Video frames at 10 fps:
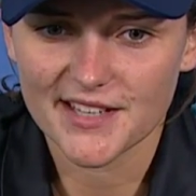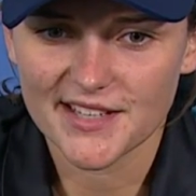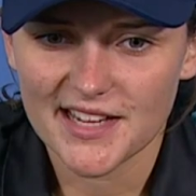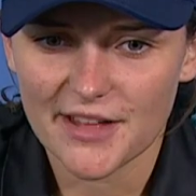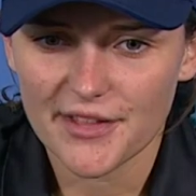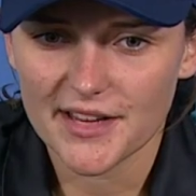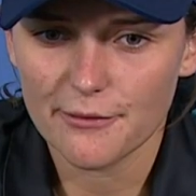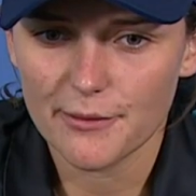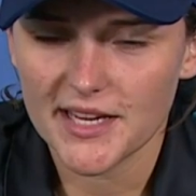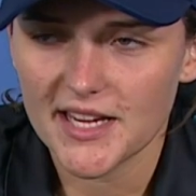yeah, I think
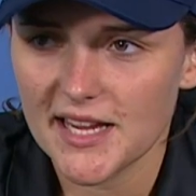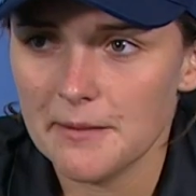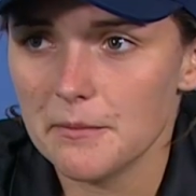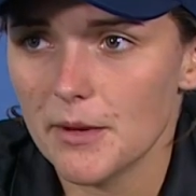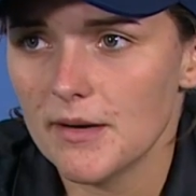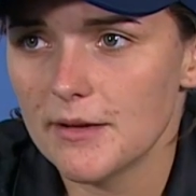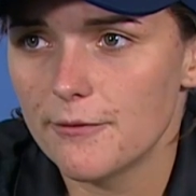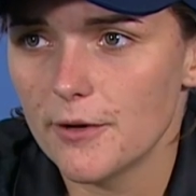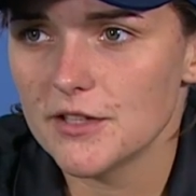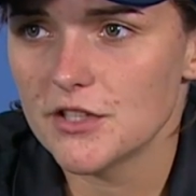if we keep bowling
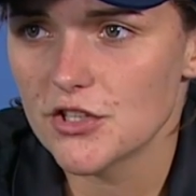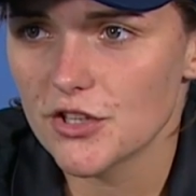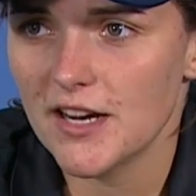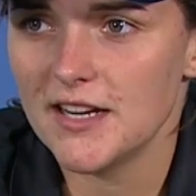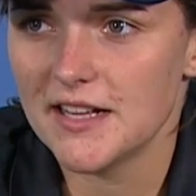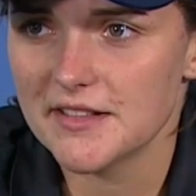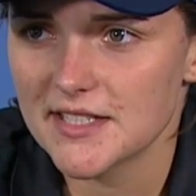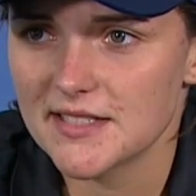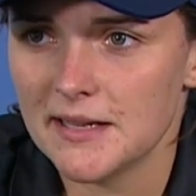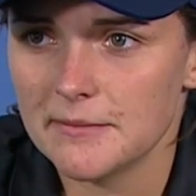full and straight and at the
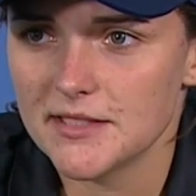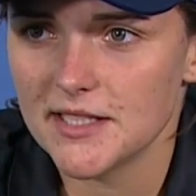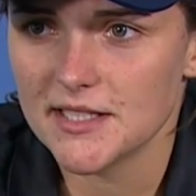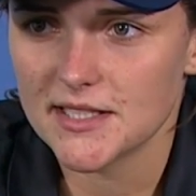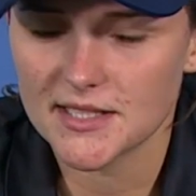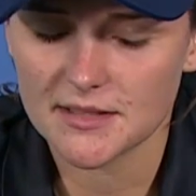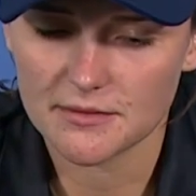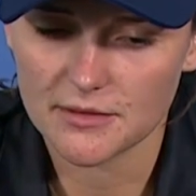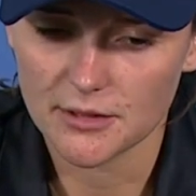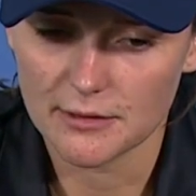stumps, that's
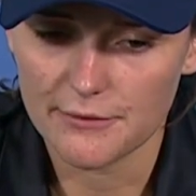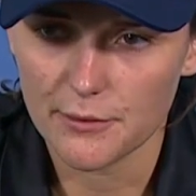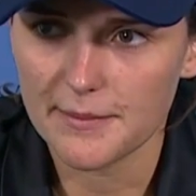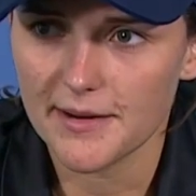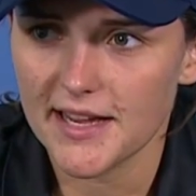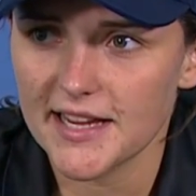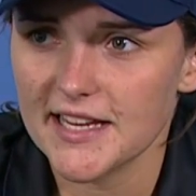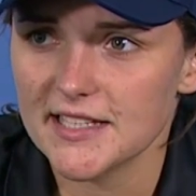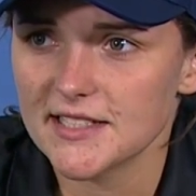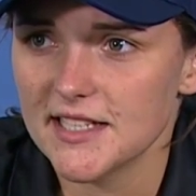whoever we play
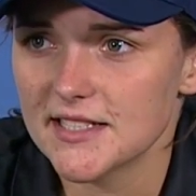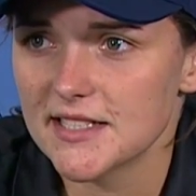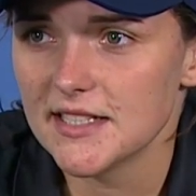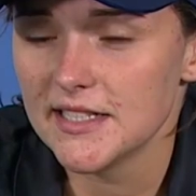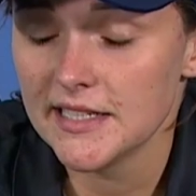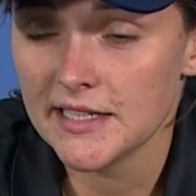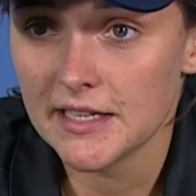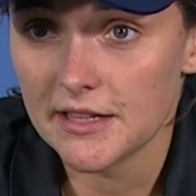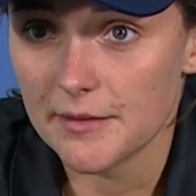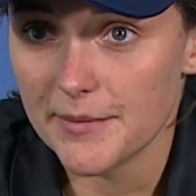against, that's
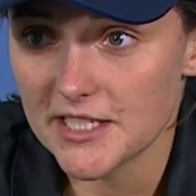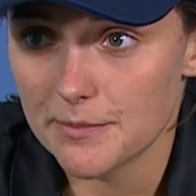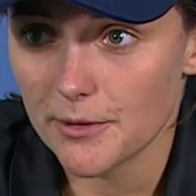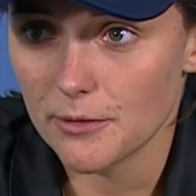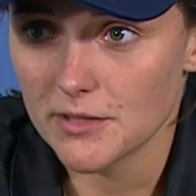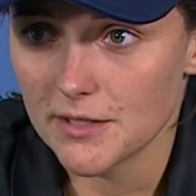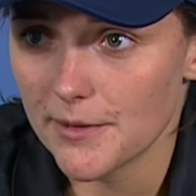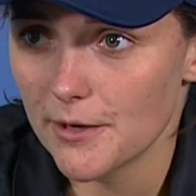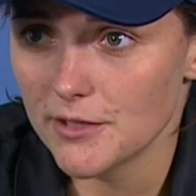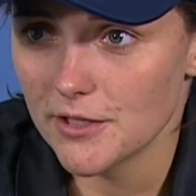the best ball to
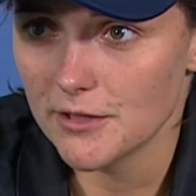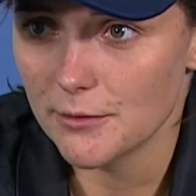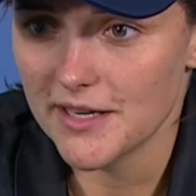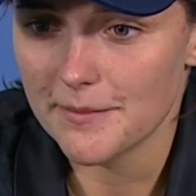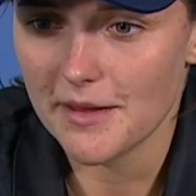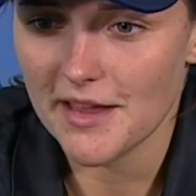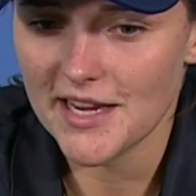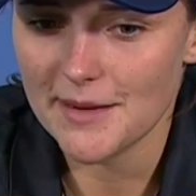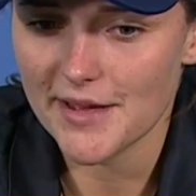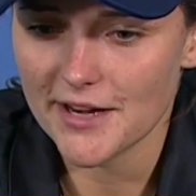bowl to win
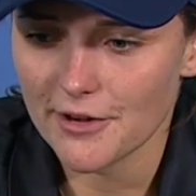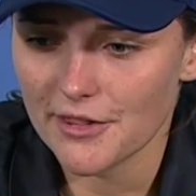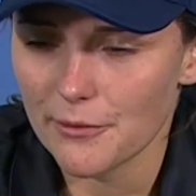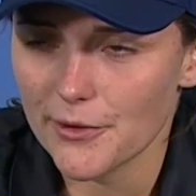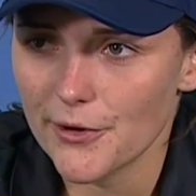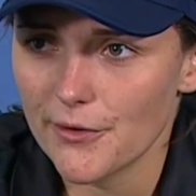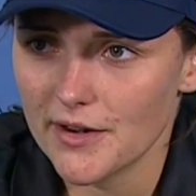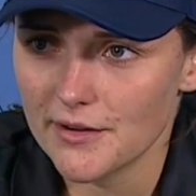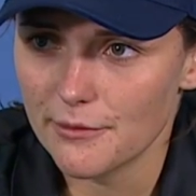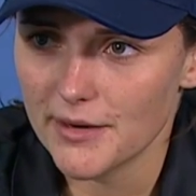any batter in the world.
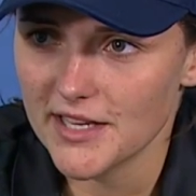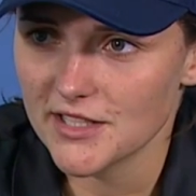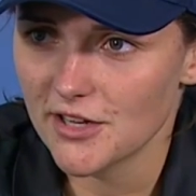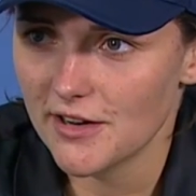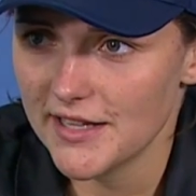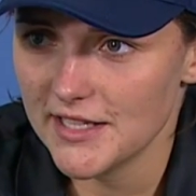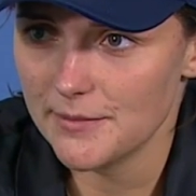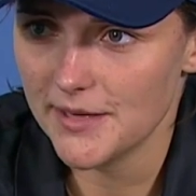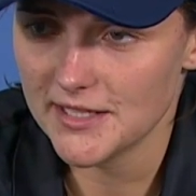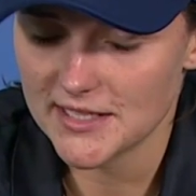And if we can tie these
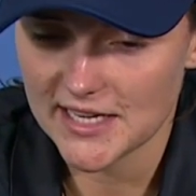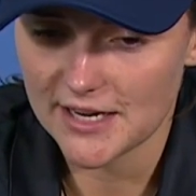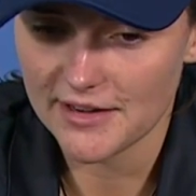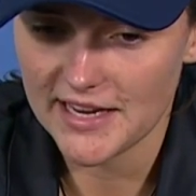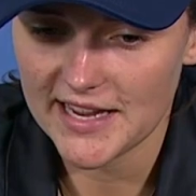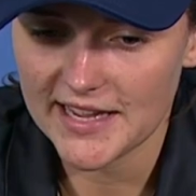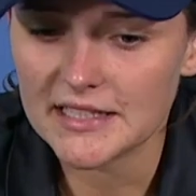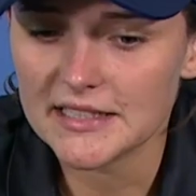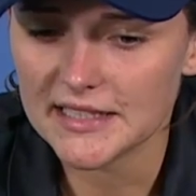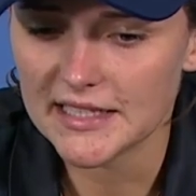batters down here
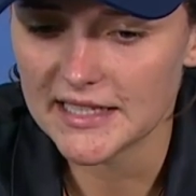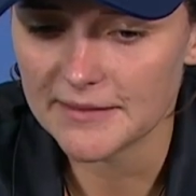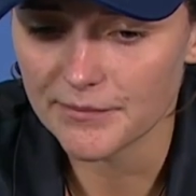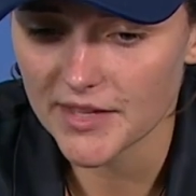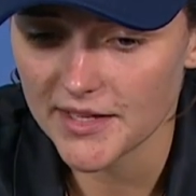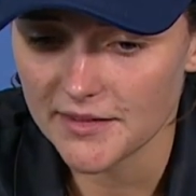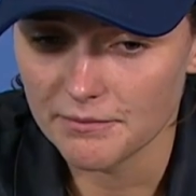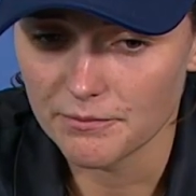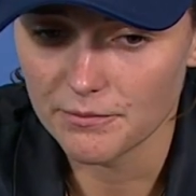and